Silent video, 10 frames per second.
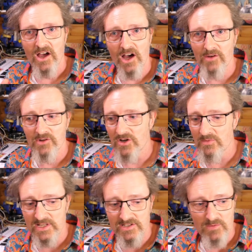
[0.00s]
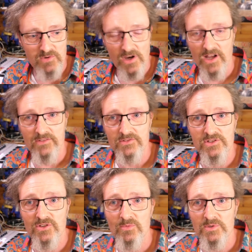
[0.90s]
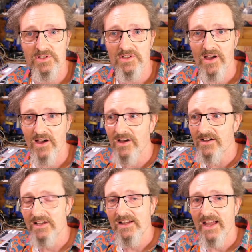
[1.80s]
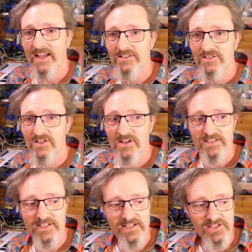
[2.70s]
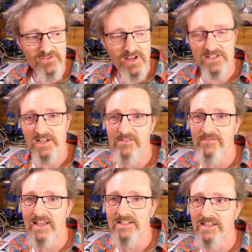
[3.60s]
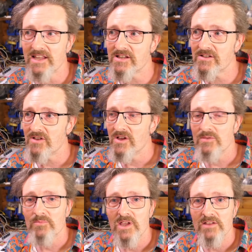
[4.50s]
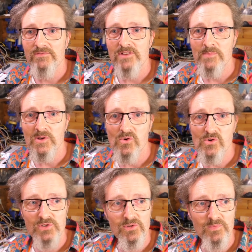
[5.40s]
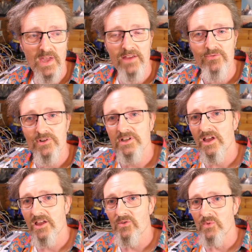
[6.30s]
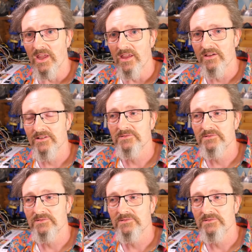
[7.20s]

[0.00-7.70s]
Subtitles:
I'm going to be some kind of superstar, exercising, stretching, flexing, being flipping awesome every day of the week.